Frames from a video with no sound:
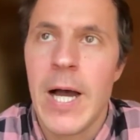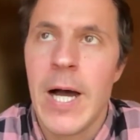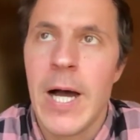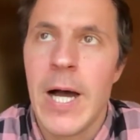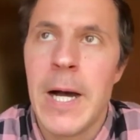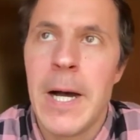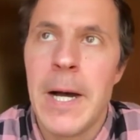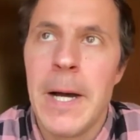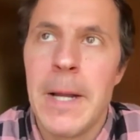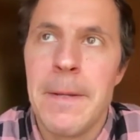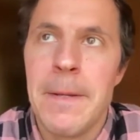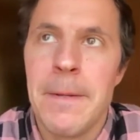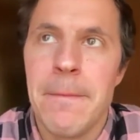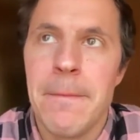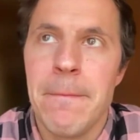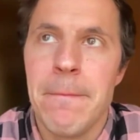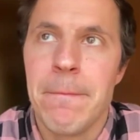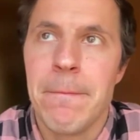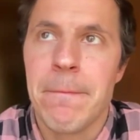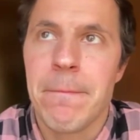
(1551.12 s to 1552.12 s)

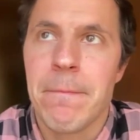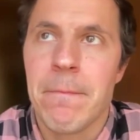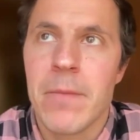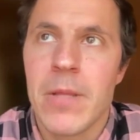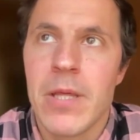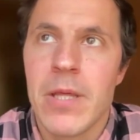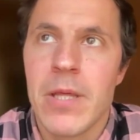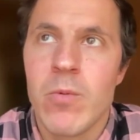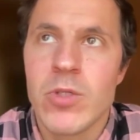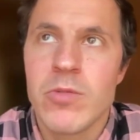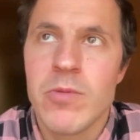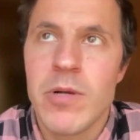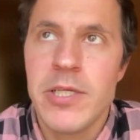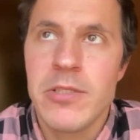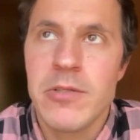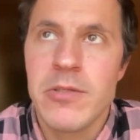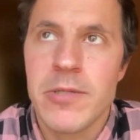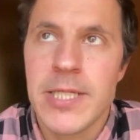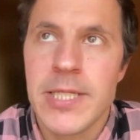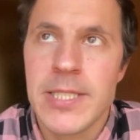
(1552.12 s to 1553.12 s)
And it was very
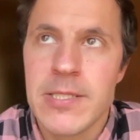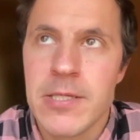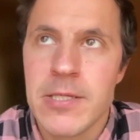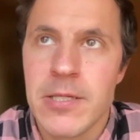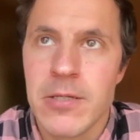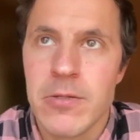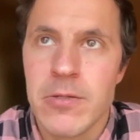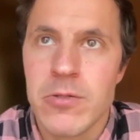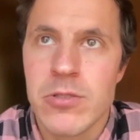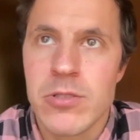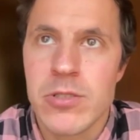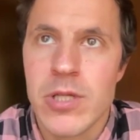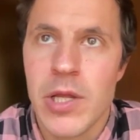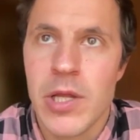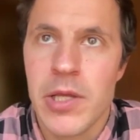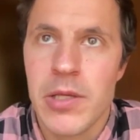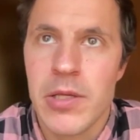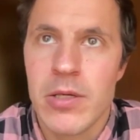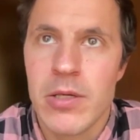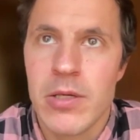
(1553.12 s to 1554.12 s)
interesting because
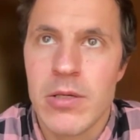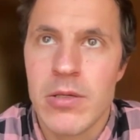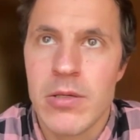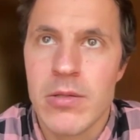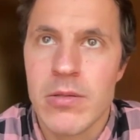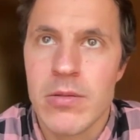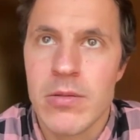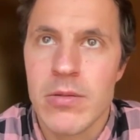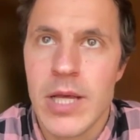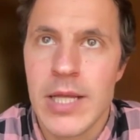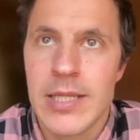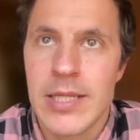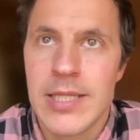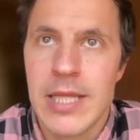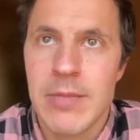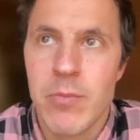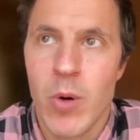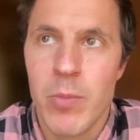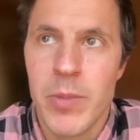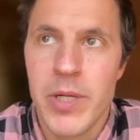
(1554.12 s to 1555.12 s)
at
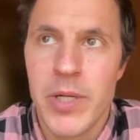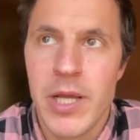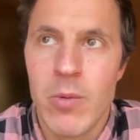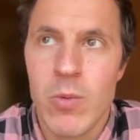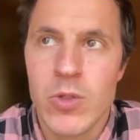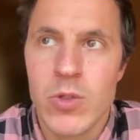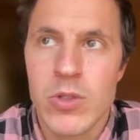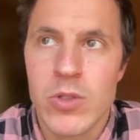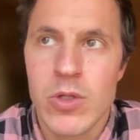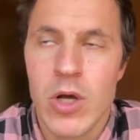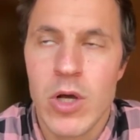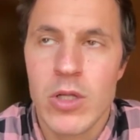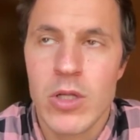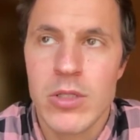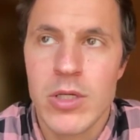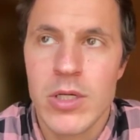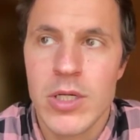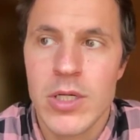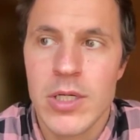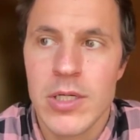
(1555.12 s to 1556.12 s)
that moment, I was
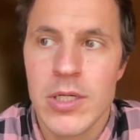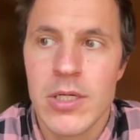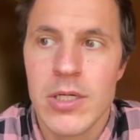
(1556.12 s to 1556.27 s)
not